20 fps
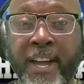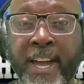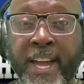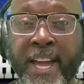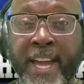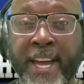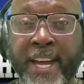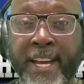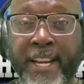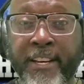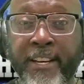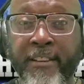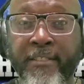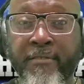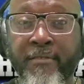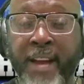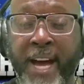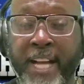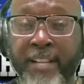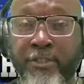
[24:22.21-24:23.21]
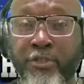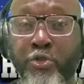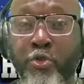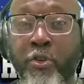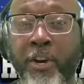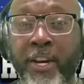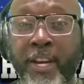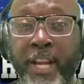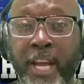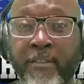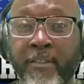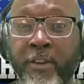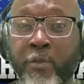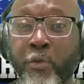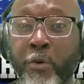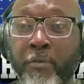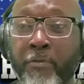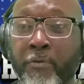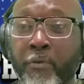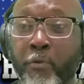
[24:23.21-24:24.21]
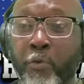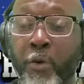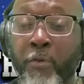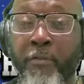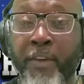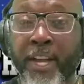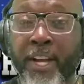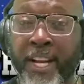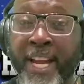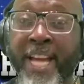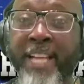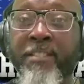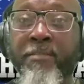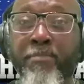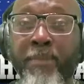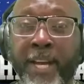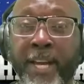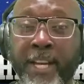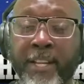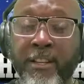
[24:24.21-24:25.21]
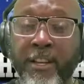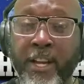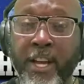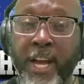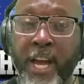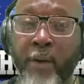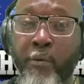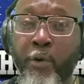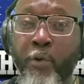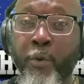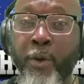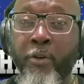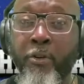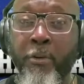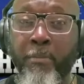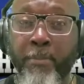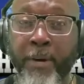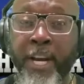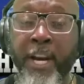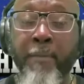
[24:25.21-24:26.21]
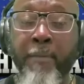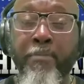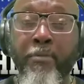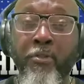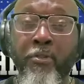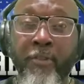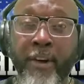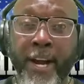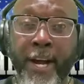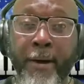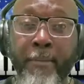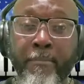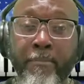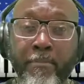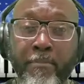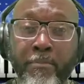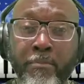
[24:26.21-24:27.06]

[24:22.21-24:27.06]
And I joined the Navy with with a classmate, and we went on the buddy program.